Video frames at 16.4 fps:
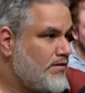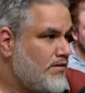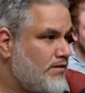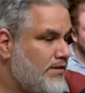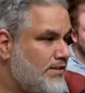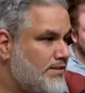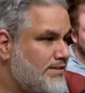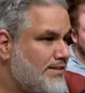
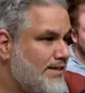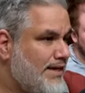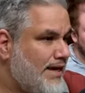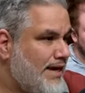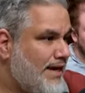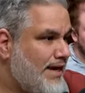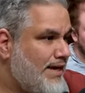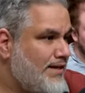let's
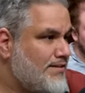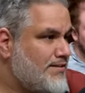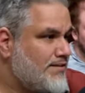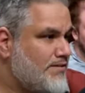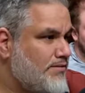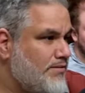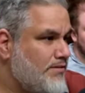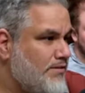
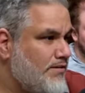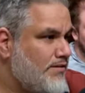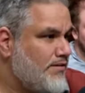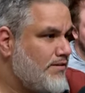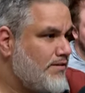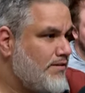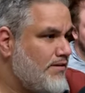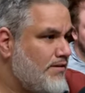cast
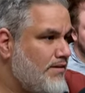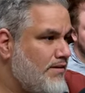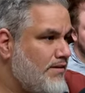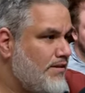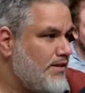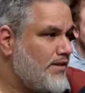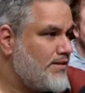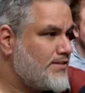
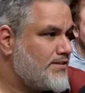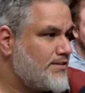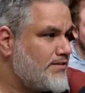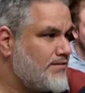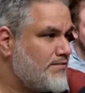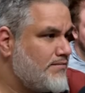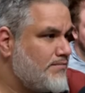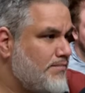
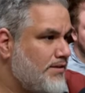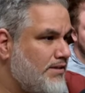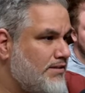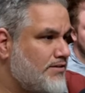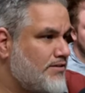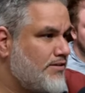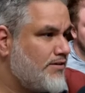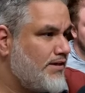this by
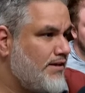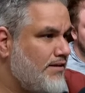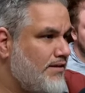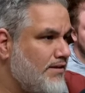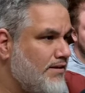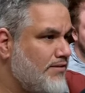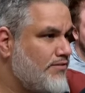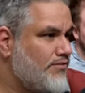discarding
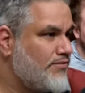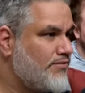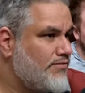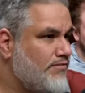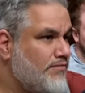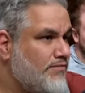this.